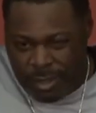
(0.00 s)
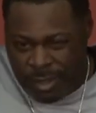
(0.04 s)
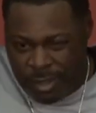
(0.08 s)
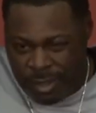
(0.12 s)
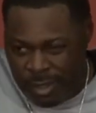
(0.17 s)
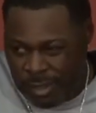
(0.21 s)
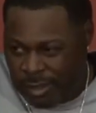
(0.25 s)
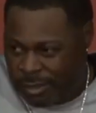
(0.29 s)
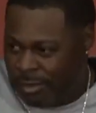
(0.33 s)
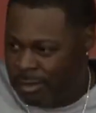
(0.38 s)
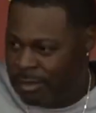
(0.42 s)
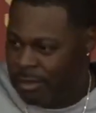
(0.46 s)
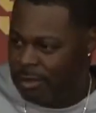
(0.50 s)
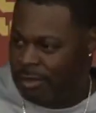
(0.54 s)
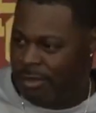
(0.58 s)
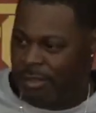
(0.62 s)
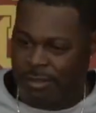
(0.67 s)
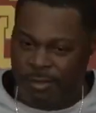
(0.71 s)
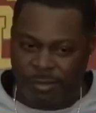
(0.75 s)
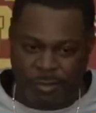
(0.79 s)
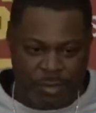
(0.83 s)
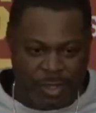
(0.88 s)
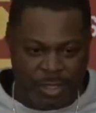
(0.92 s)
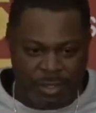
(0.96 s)
As
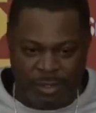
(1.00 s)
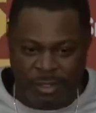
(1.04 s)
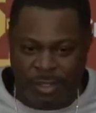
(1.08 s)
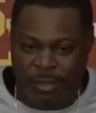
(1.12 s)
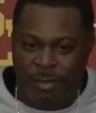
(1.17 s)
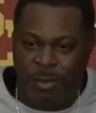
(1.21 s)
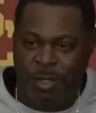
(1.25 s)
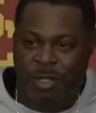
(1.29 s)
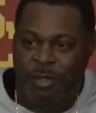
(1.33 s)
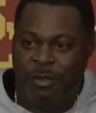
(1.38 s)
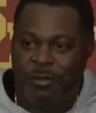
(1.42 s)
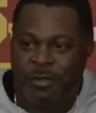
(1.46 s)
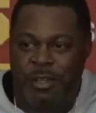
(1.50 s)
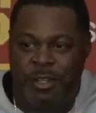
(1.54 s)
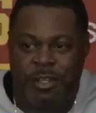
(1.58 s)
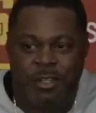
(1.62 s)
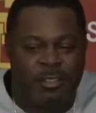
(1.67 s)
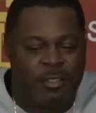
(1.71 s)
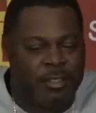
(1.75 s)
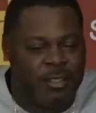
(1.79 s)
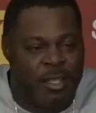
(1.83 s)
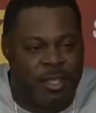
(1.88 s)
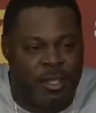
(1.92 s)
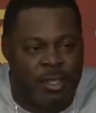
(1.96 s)
my gentleman over
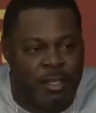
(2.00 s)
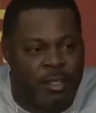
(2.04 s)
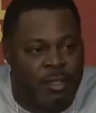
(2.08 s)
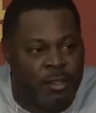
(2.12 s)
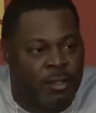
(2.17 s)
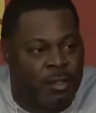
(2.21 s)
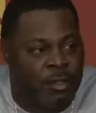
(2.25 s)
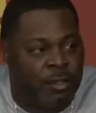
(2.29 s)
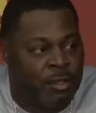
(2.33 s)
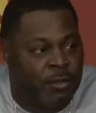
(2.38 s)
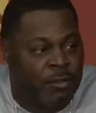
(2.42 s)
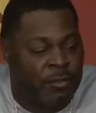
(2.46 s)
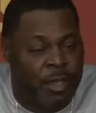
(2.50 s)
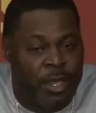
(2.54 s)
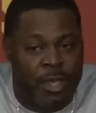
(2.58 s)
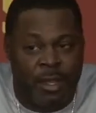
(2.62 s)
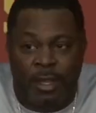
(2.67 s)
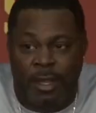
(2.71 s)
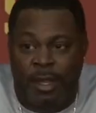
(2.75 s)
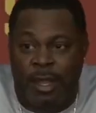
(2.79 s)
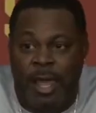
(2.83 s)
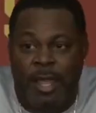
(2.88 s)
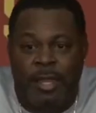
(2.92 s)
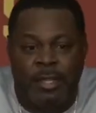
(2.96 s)
here stated, you know, you've had
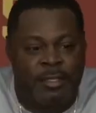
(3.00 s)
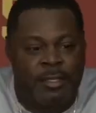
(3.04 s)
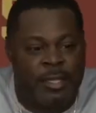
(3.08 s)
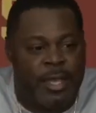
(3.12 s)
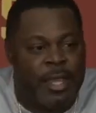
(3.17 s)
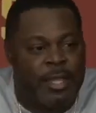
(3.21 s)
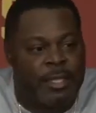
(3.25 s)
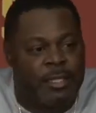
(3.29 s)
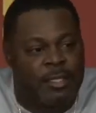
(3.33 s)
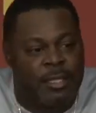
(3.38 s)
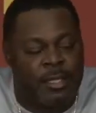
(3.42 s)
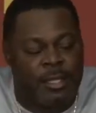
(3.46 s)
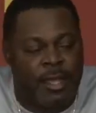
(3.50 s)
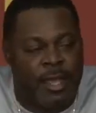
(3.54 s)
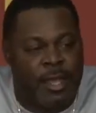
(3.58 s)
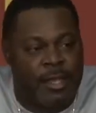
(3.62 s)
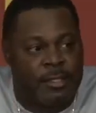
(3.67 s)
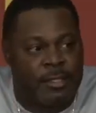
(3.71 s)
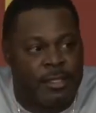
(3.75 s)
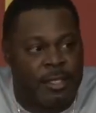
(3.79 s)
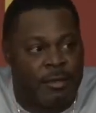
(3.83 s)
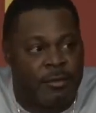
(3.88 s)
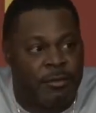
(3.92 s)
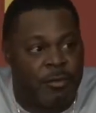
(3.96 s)
a lot of talented
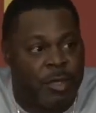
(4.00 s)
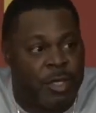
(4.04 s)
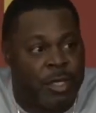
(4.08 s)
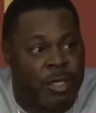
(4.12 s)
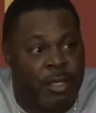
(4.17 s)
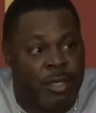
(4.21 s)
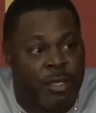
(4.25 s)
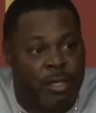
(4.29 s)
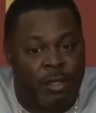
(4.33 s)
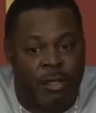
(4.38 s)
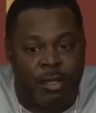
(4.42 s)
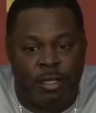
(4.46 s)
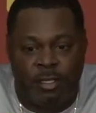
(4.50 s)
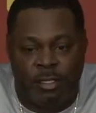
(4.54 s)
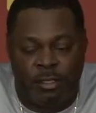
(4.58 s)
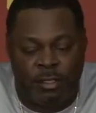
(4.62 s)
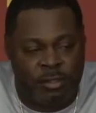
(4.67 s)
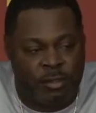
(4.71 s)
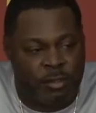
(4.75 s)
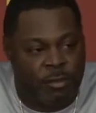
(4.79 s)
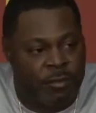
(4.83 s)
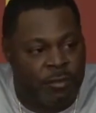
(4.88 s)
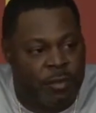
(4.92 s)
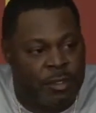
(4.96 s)
guys that have played here at
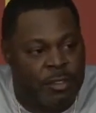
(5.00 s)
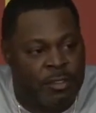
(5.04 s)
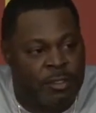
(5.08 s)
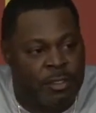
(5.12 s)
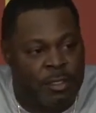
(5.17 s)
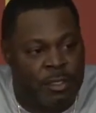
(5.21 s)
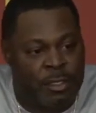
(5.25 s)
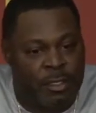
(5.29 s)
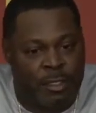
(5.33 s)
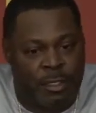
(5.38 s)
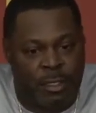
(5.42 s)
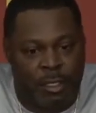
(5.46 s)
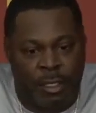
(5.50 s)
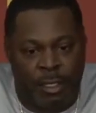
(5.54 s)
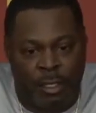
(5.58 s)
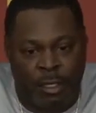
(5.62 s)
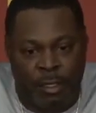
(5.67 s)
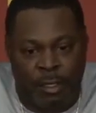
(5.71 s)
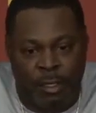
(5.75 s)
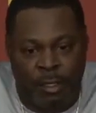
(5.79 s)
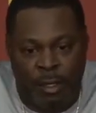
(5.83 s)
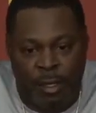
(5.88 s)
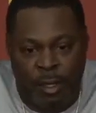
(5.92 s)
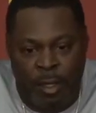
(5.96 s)
this university.
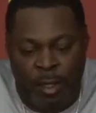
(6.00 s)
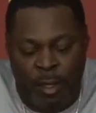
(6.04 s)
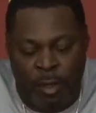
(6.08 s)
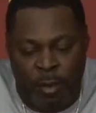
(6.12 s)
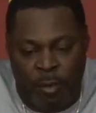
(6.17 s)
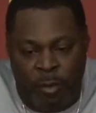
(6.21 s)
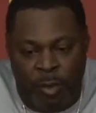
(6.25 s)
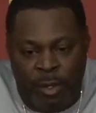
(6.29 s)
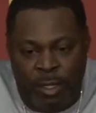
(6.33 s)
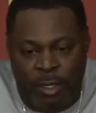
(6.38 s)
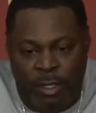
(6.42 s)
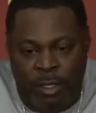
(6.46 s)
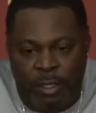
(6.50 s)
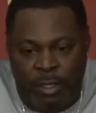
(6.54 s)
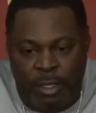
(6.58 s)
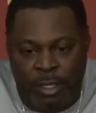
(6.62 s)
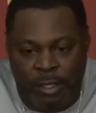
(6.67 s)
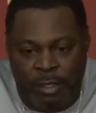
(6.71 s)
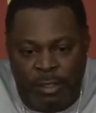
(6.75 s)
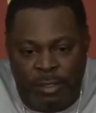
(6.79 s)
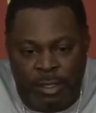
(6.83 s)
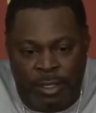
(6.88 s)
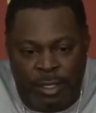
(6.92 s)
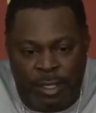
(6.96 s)
And one of the
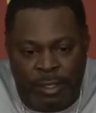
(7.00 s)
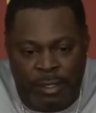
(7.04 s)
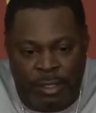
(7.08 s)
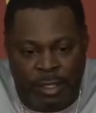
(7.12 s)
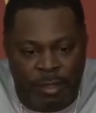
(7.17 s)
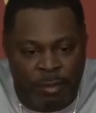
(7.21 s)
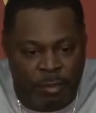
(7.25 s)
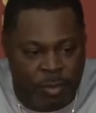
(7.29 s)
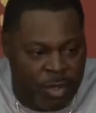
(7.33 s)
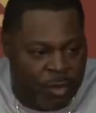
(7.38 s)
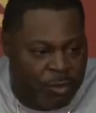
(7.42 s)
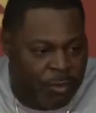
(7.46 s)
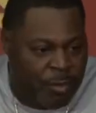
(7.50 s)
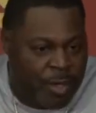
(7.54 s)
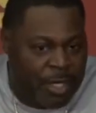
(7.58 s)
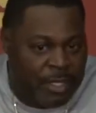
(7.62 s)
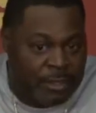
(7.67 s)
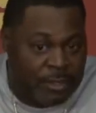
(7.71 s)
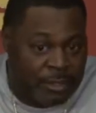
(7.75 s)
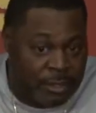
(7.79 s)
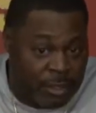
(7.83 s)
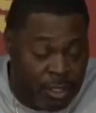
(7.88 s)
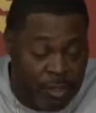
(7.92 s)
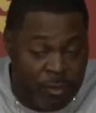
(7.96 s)
things that I think both
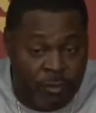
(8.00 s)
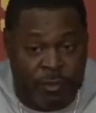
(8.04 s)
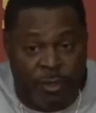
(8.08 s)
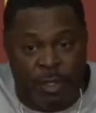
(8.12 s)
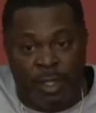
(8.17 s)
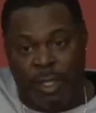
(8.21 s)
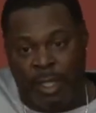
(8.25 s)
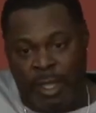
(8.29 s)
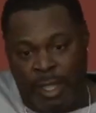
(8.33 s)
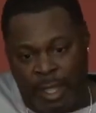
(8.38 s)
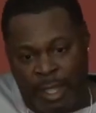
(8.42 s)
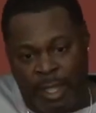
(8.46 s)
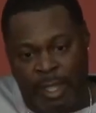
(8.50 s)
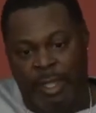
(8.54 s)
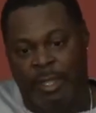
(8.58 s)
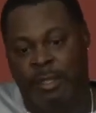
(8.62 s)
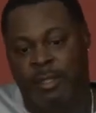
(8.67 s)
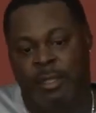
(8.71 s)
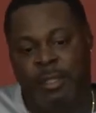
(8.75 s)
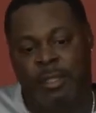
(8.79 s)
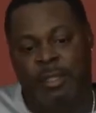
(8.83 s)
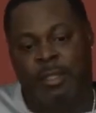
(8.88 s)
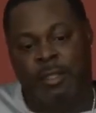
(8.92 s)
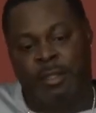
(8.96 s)
myself and
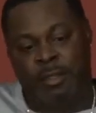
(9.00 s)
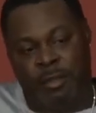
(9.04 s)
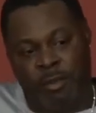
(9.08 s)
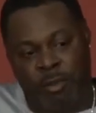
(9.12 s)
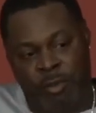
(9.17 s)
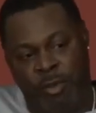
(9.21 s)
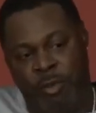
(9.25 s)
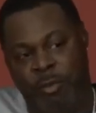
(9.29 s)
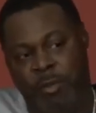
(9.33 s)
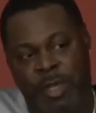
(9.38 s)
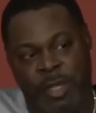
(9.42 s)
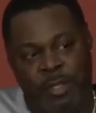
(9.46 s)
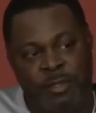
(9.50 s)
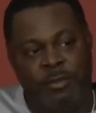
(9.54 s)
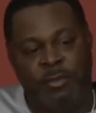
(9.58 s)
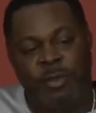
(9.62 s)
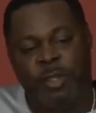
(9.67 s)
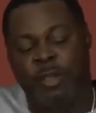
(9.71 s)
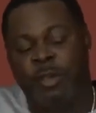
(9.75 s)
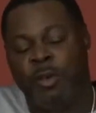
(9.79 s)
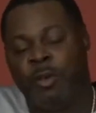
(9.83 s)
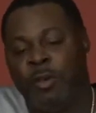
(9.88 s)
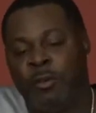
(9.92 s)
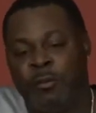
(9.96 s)
the group as we're
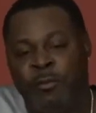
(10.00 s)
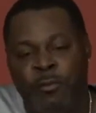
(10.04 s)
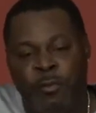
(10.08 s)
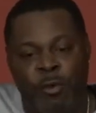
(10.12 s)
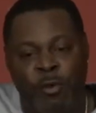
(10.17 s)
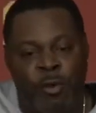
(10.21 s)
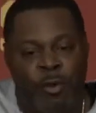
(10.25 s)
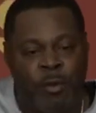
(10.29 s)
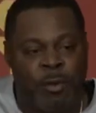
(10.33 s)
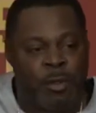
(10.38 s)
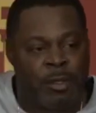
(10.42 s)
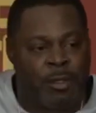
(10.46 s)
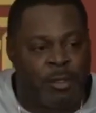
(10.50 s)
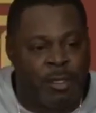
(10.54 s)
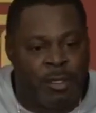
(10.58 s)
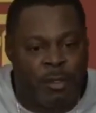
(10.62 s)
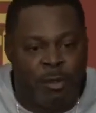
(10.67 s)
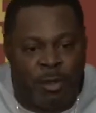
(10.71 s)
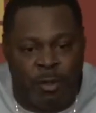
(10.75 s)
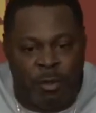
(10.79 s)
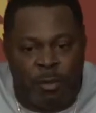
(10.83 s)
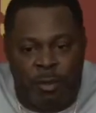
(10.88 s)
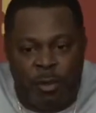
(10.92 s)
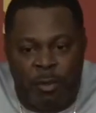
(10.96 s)
going forward, you
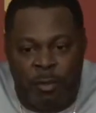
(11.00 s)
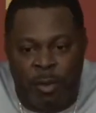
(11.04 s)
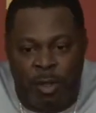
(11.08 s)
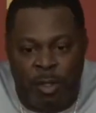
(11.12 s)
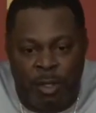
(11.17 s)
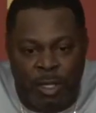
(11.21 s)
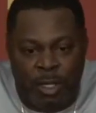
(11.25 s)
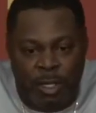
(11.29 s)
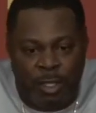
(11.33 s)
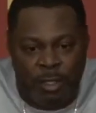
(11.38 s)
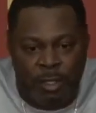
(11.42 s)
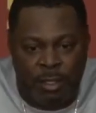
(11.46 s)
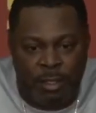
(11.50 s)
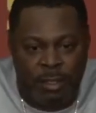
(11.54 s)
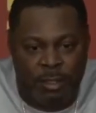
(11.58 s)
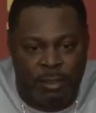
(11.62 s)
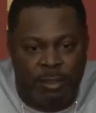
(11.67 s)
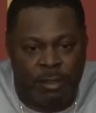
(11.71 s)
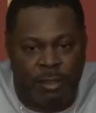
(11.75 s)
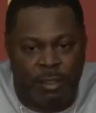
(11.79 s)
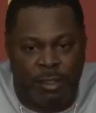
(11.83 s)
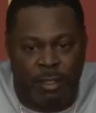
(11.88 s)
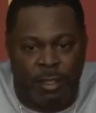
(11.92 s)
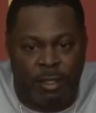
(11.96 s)
know, we want to,
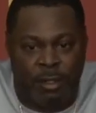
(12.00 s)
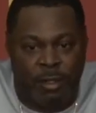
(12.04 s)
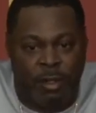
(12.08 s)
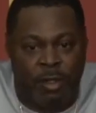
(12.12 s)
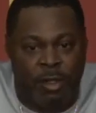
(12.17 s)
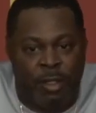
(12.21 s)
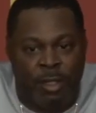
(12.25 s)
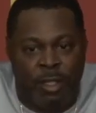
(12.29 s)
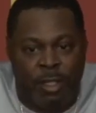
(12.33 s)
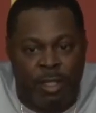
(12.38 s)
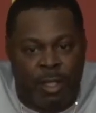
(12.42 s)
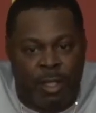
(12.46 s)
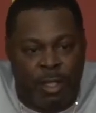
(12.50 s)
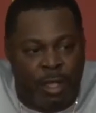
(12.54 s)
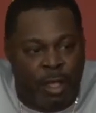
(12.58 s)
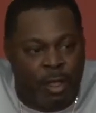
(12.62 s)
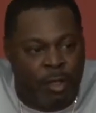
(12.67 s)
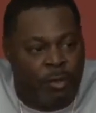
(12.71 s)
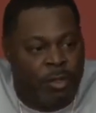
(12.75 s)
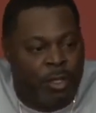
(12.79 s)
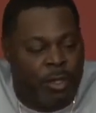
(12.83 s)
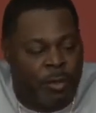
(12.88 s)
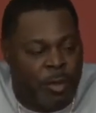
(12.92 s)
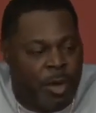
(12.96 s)
you know,
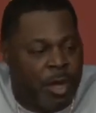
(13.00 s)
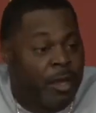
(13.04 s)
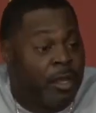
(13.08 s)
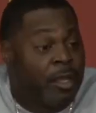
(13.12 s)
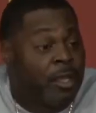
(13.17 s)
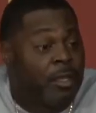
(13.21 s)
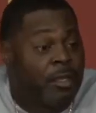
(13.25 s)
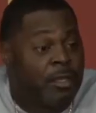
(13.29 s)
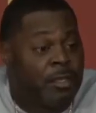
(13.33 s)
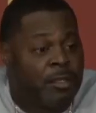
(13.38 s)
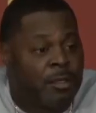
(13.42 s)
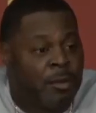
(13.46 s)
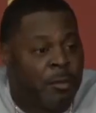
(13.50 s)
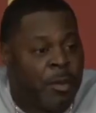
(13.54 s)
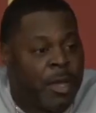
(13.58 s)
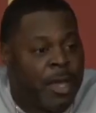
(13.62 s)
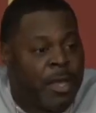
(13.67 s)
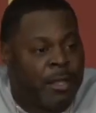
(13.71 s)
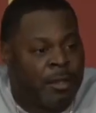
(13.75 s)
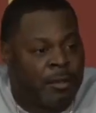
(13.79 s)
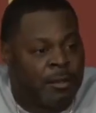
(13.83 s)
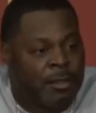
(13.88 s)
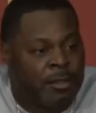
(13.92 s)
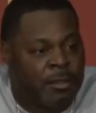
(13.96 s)
hold up our end of
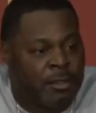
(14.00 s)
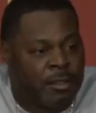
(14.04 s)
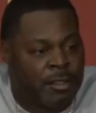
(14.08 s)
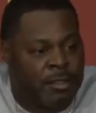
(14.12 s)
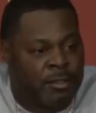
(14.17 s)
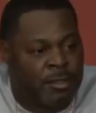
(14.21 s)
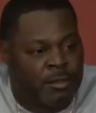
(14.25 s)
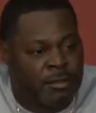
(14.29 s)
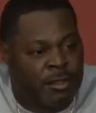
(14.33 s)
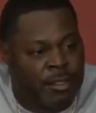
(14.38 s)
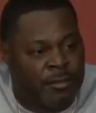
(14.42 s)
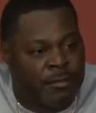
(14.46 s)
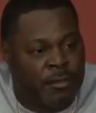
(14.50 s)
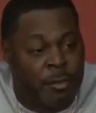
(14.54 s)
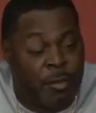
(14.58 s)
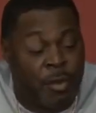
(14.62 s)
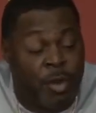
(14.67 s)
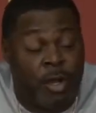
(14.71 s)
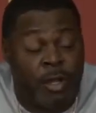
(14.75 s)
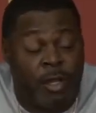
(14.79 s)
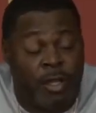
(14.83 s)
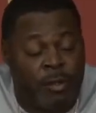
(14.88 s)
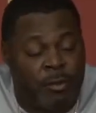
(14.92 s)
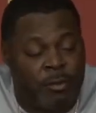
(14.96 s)
the
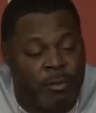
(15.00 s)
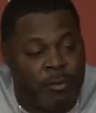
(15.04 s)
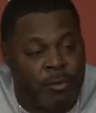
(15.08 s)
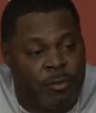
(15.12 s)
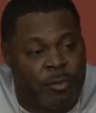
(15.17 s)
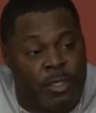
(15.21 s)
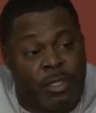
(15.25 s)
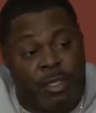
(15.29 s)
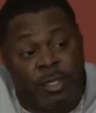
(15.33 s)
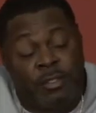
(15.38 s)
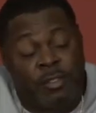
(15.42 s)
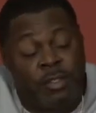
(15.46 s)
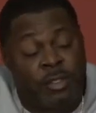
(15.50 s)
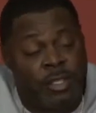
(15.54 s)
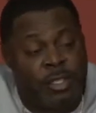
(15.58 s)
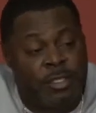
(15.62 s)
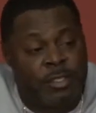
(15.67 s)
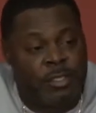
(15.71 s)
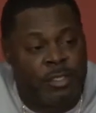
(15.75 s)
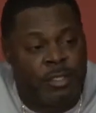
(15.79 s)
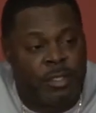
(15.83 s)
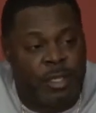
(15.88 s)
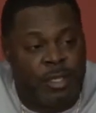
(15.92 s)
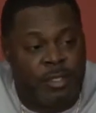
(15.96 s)
bargain with that
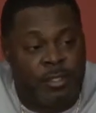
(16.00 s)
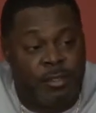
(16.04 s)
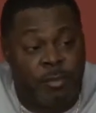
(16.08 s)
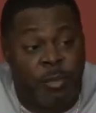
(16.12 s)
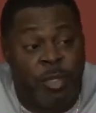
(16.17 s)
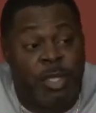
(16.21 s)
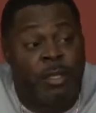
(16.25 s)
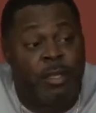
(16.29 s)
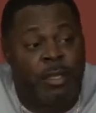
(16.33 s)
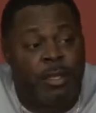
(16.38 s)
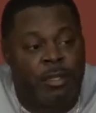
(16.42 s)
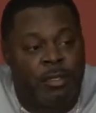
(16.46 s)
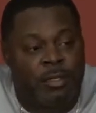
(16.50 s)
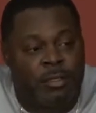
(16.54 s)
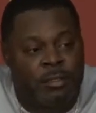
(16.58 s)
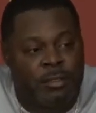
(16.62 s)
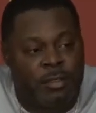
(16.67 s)
tradition that has been here.